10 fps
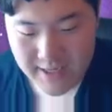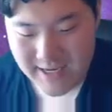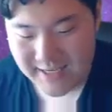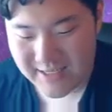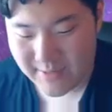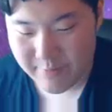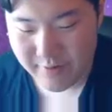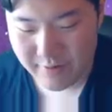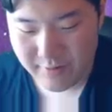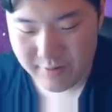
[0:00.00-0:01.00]
and Tapu
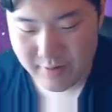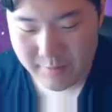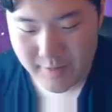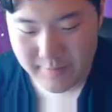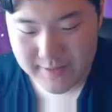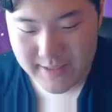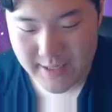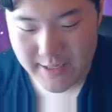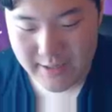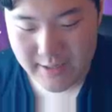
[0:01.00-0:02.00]
Koko could be a bit
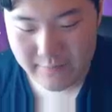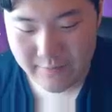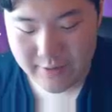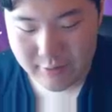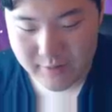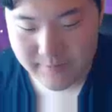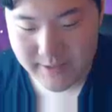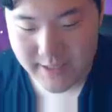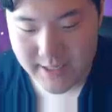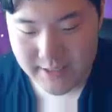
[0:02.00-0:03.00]
scary if he crits my
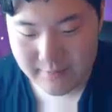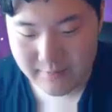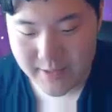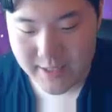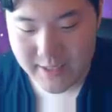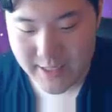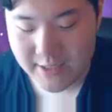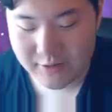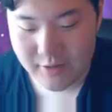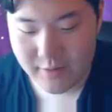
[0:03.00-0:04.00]
ga my
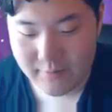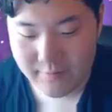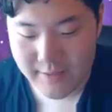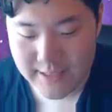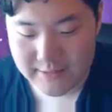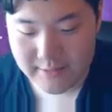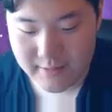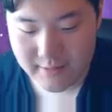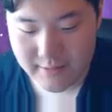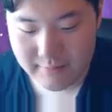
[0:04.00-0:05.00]
Gastrodon with a
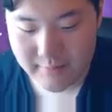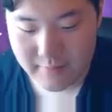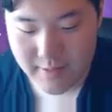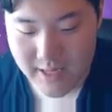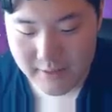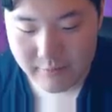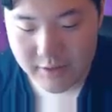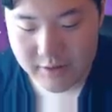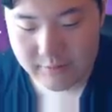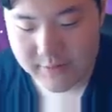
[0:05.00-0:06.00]
Dazzling Gleam with at the
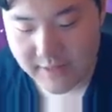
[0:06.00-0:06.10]
range it was